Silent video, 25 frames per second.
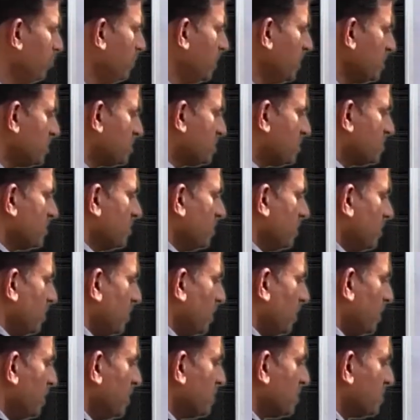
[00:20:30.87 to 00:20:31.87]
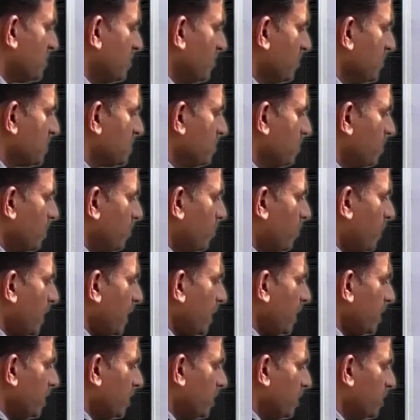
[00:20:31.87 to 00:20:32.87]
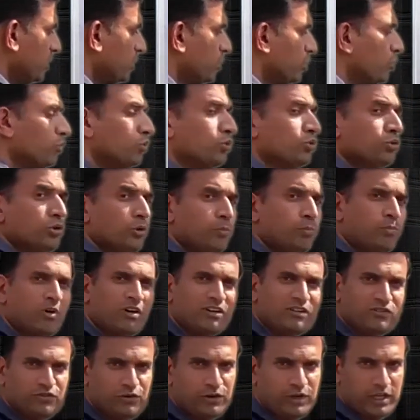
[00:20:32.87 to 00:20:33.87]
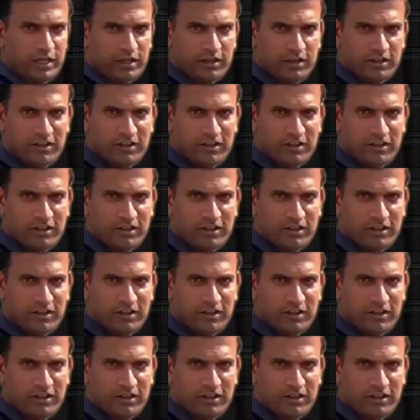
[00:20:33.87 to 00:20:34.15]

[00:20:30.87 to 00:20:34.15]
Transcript: Means it is divisible by 2 to the power 3.